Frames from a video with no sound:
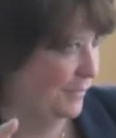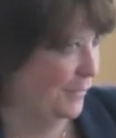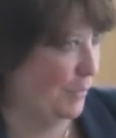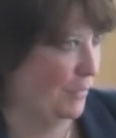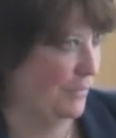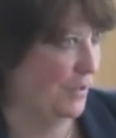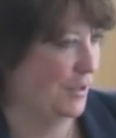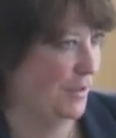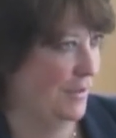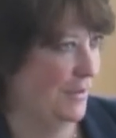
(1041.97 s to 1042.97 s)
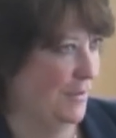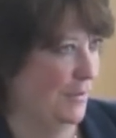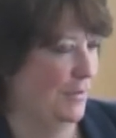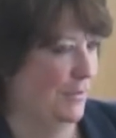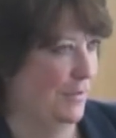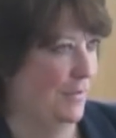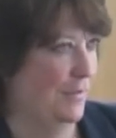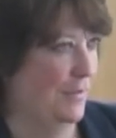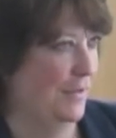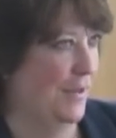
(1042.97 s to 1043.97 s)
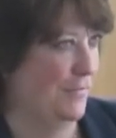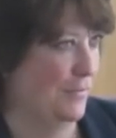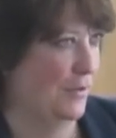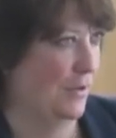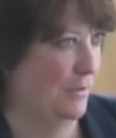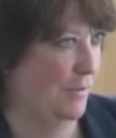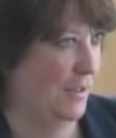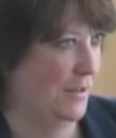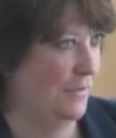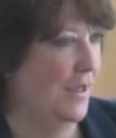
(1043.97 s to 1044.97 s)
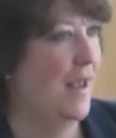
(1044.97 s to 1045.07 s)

the provision under the InfoSoc directive.